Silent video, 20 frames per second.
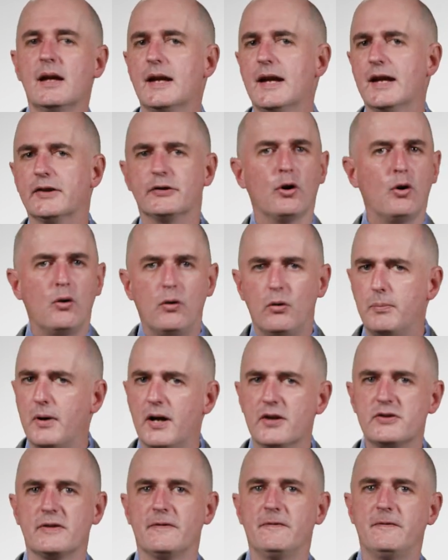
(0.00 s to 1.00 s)
It's a whole
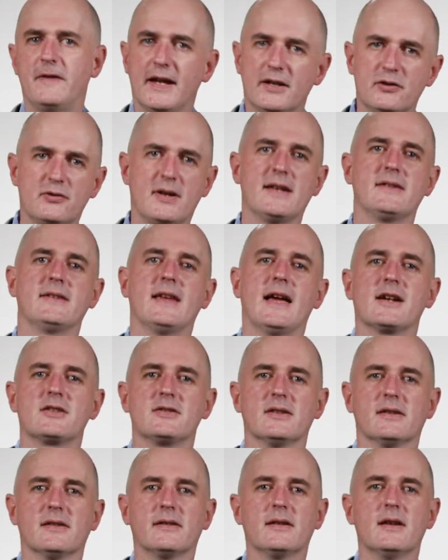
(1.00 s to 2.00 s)
bunch of fake
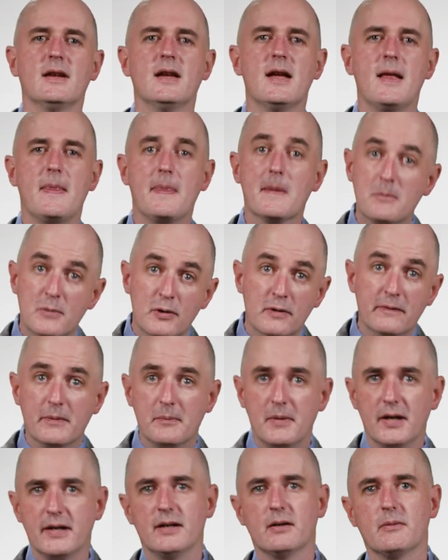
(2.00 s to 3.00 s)
transactions that move the
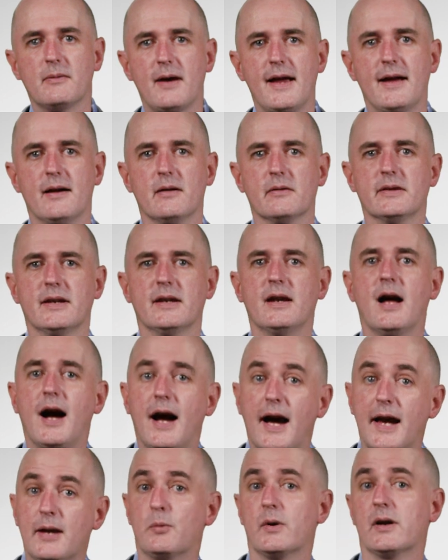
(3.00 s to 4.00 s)
money around and
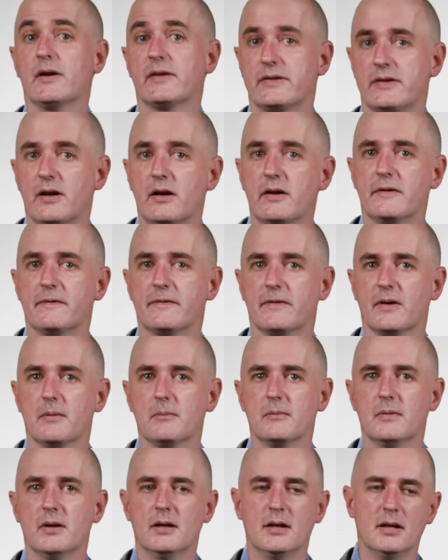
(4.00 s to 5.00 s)
hide where it started
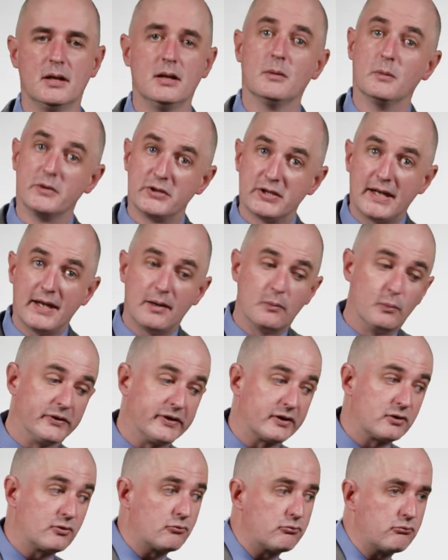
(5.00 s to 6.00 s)
from, which again was
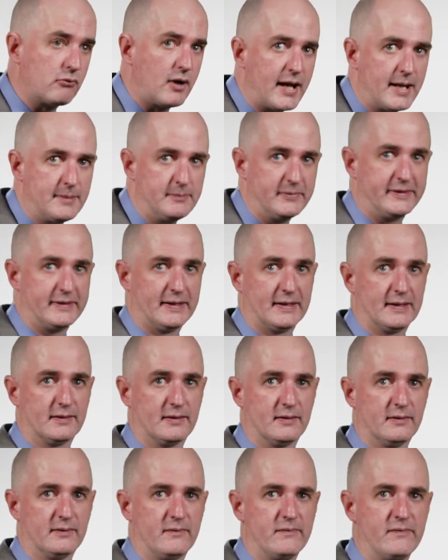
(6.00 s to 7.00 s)
a crime scene.
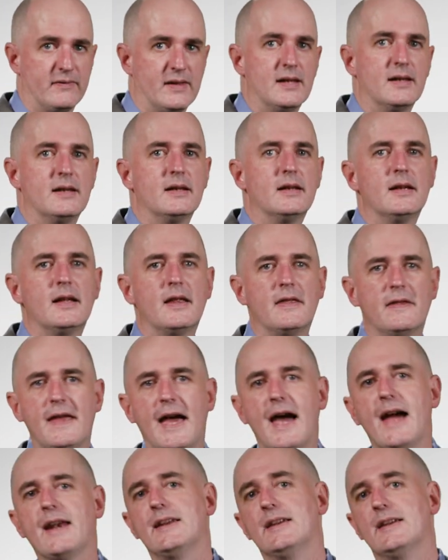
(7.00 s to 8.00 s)

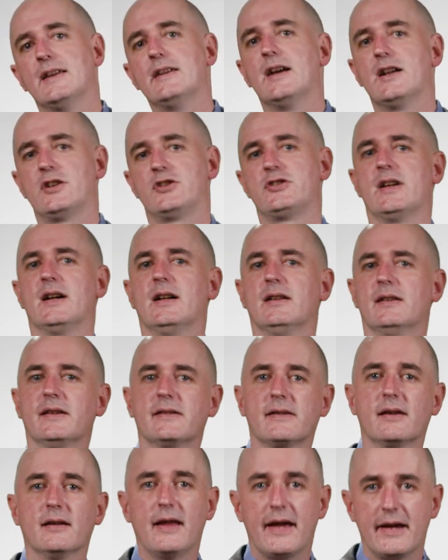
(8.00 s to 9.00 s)
That, in a nutshell,
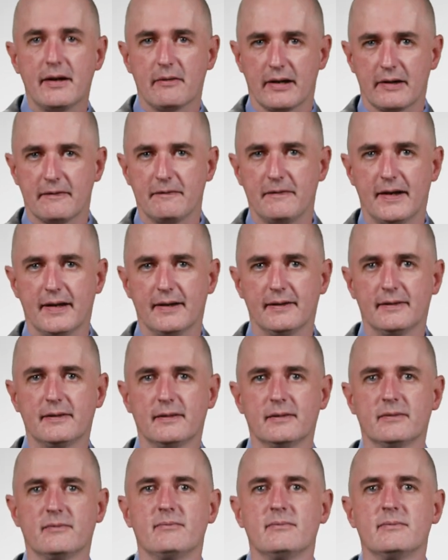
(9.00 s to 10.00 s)
is the layering phase.
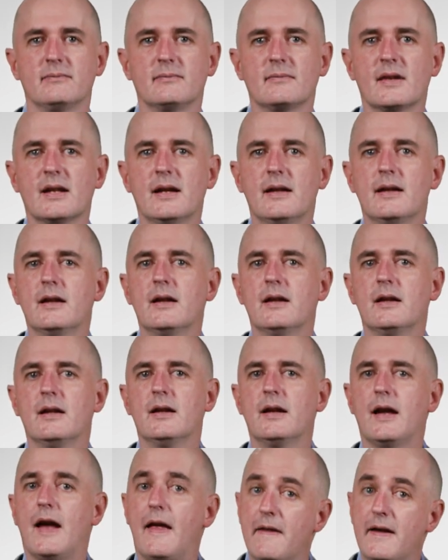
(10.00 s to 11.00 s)

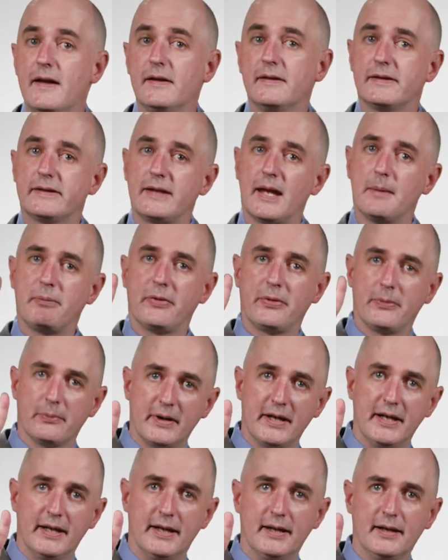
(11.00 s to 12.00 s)
And then step
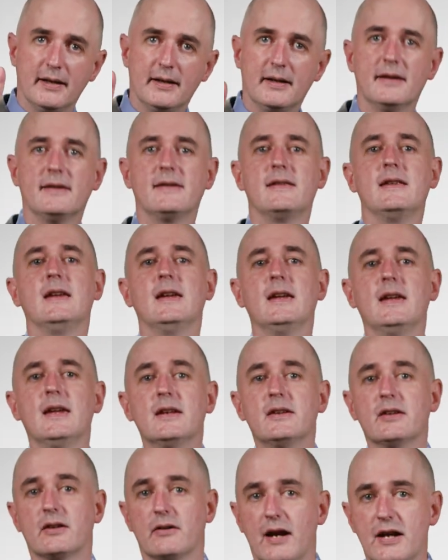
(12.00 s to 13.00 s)
3 is the
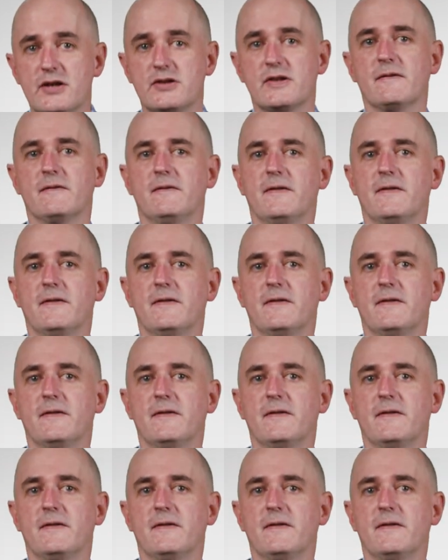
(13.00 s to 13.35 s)
integration